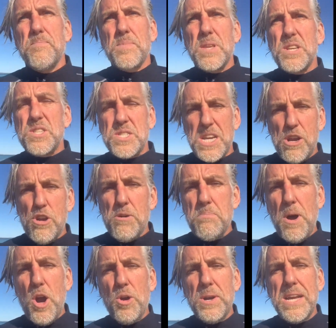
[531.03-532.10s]

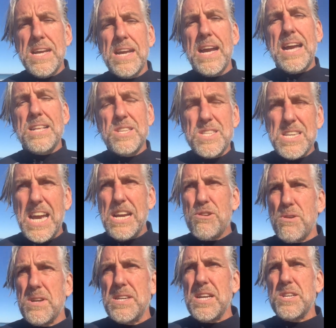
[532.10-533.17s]
ceremony and
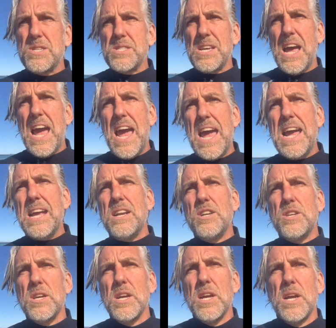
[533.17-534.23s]
sacredness
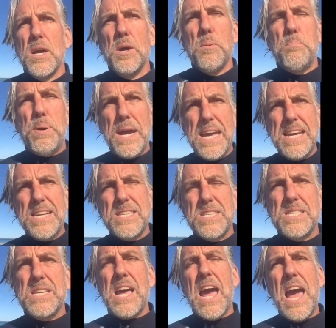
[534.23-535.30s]
and
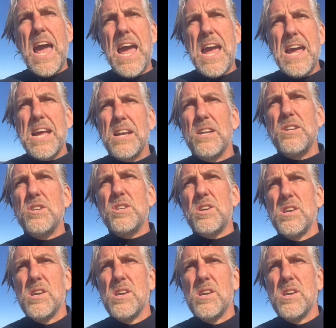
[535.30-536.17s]
peace and